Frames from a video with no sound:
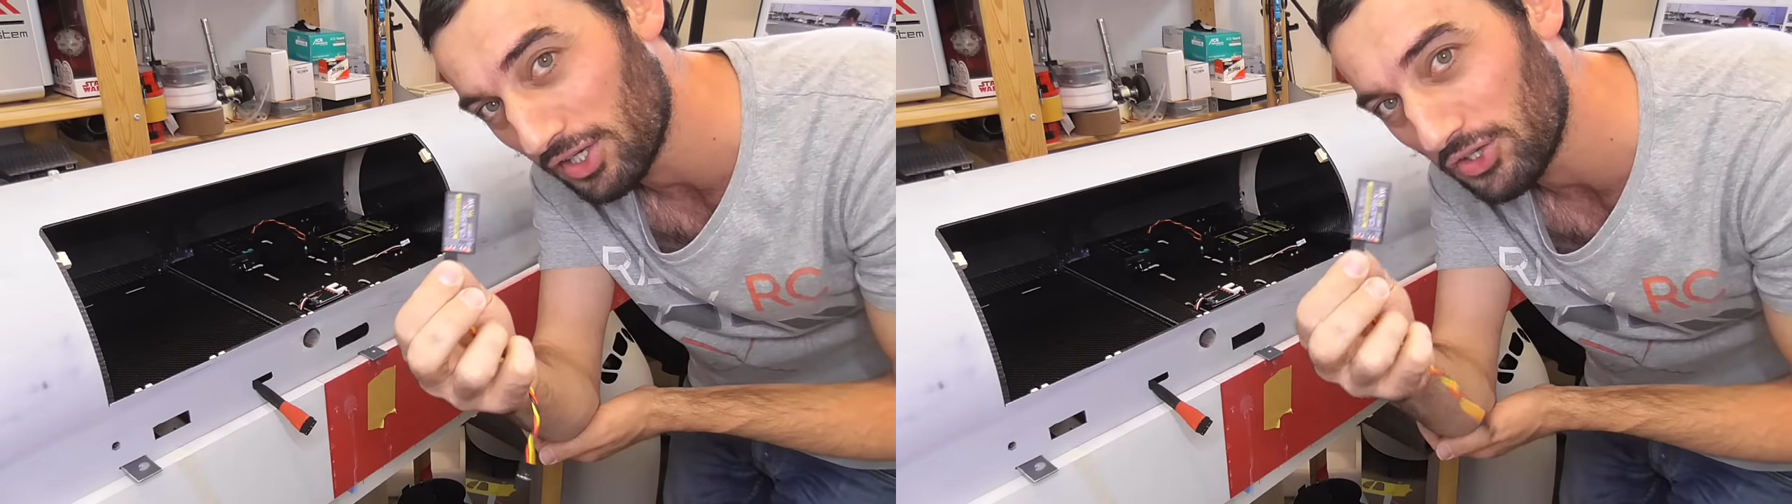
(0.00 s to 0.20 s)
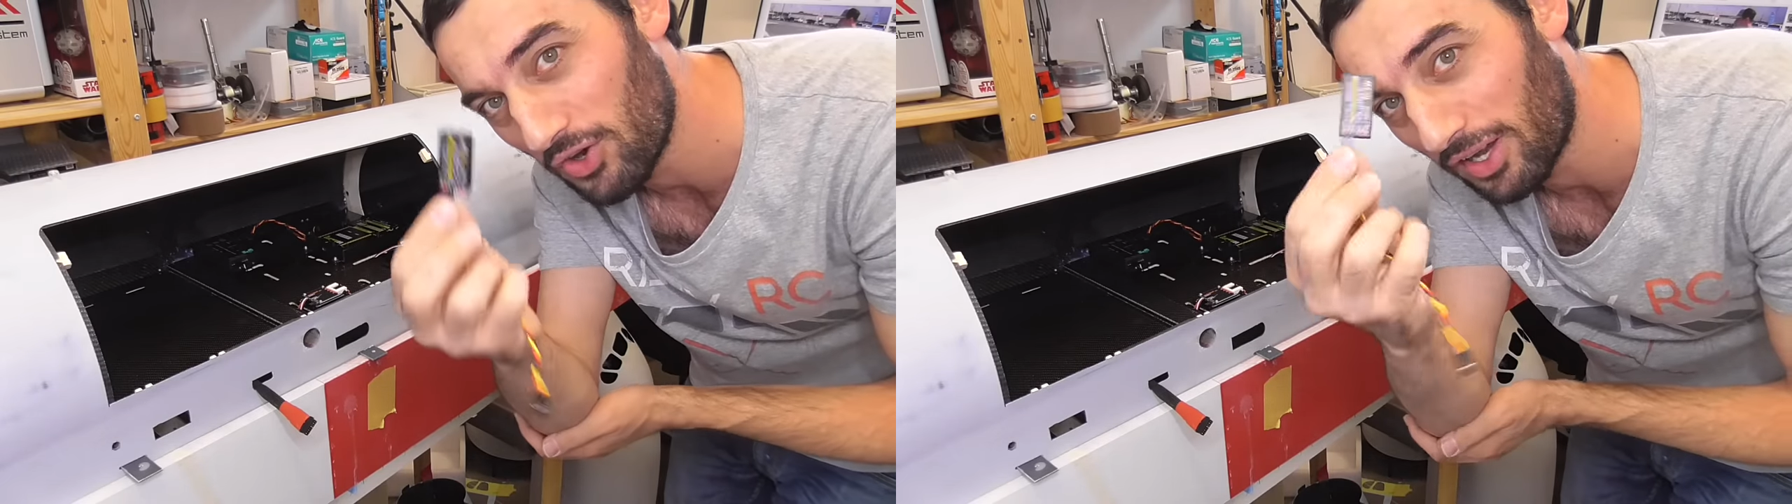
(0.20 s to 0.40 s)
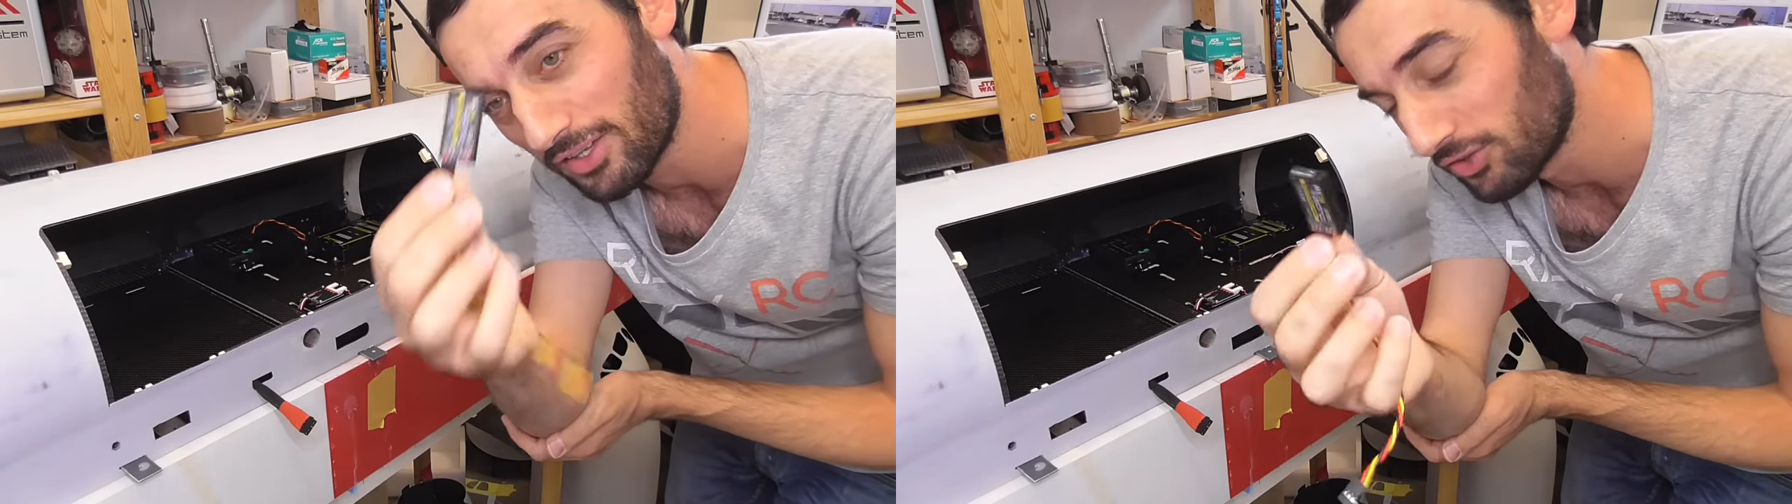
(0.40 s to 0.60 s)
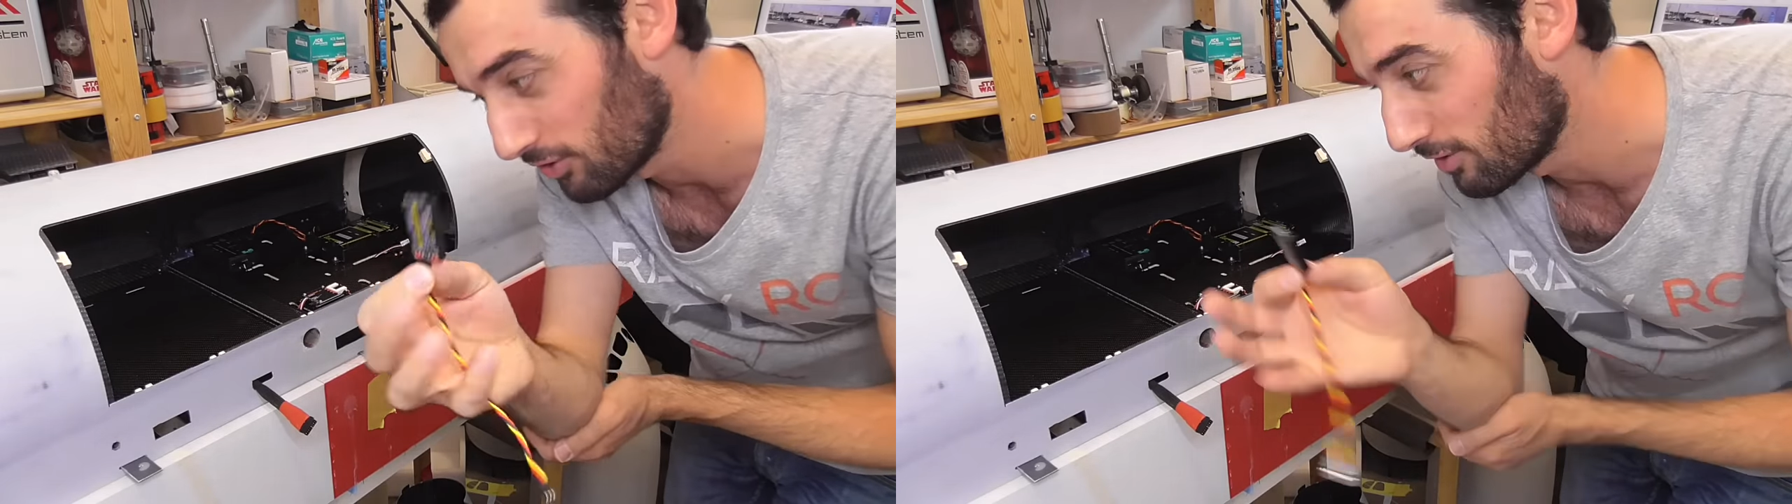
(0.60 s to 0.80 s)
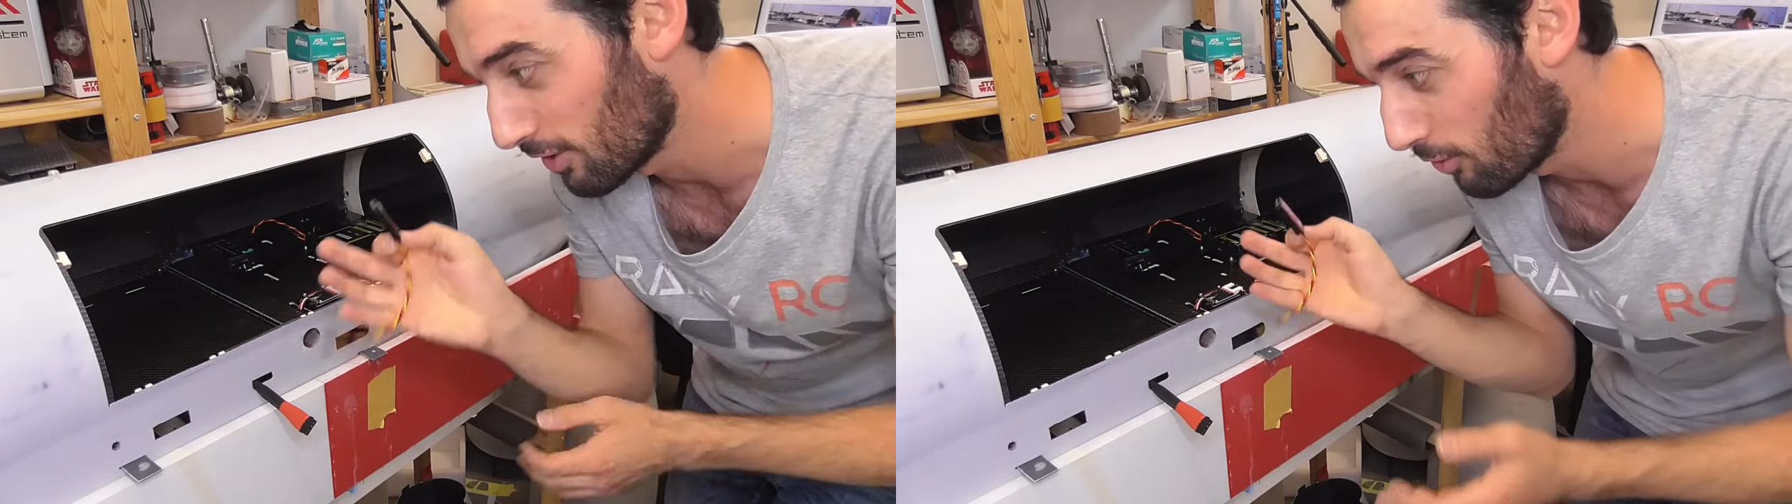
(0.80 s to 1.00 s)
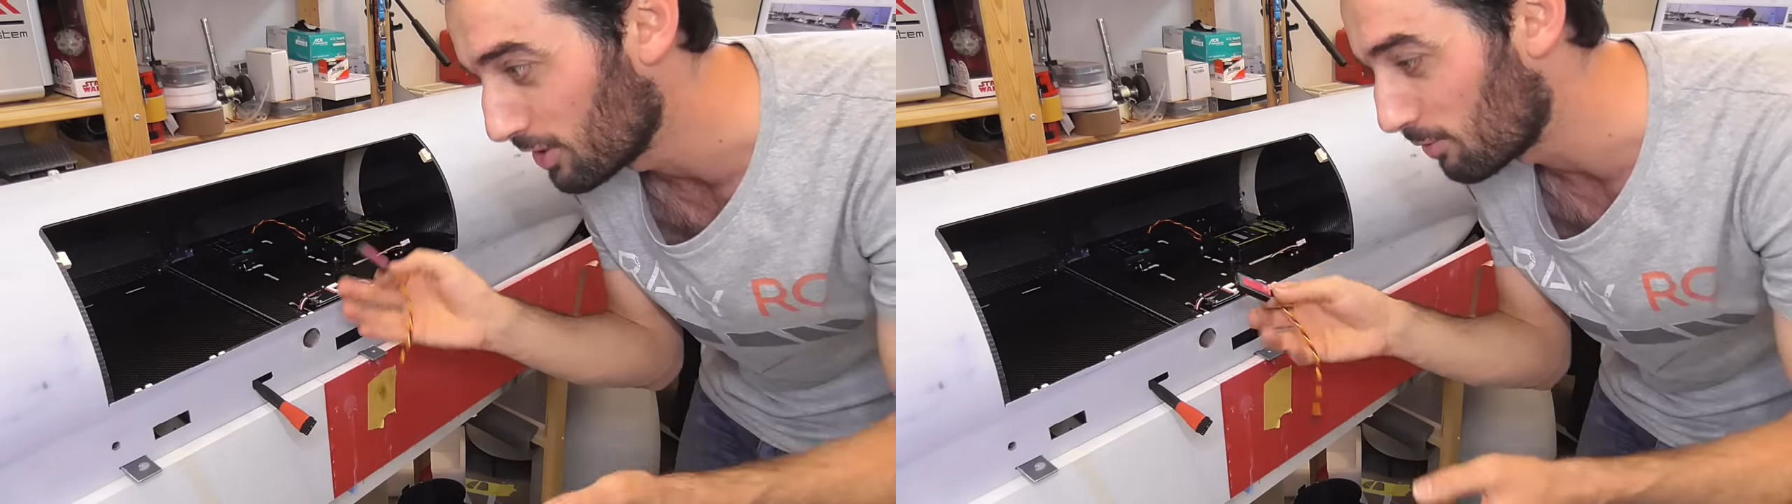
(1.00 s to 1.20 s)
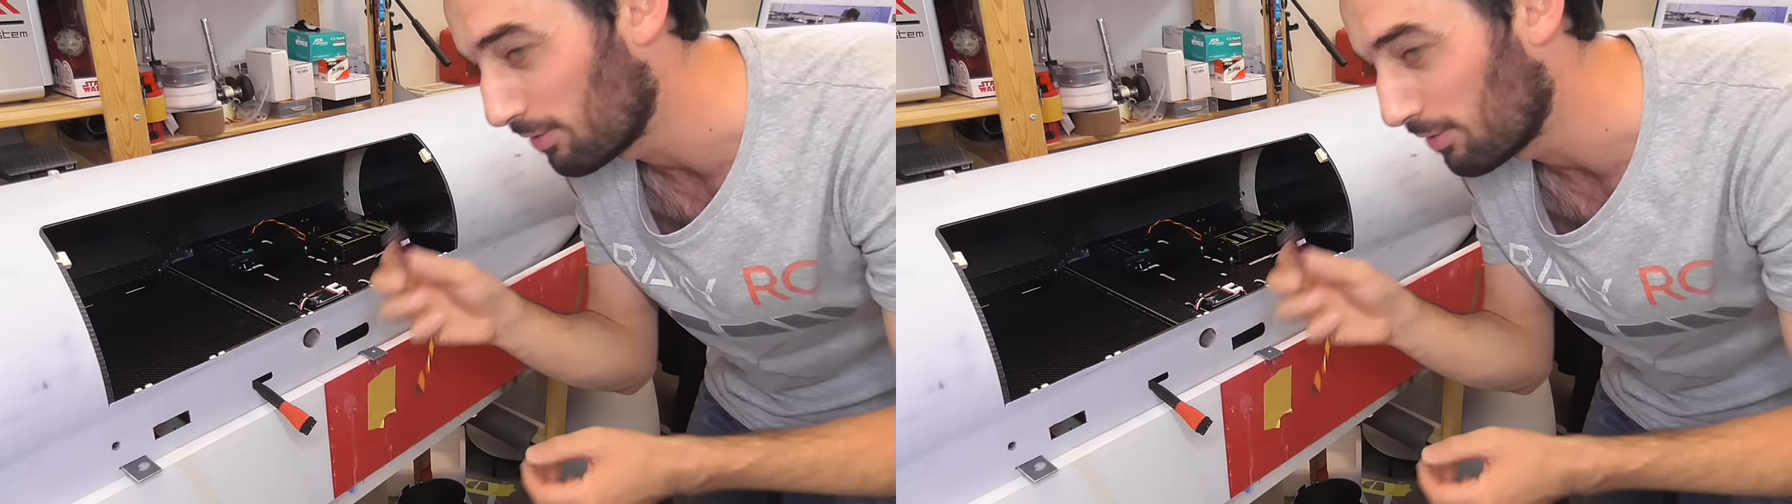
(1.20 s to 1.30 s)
radio I can turn the whole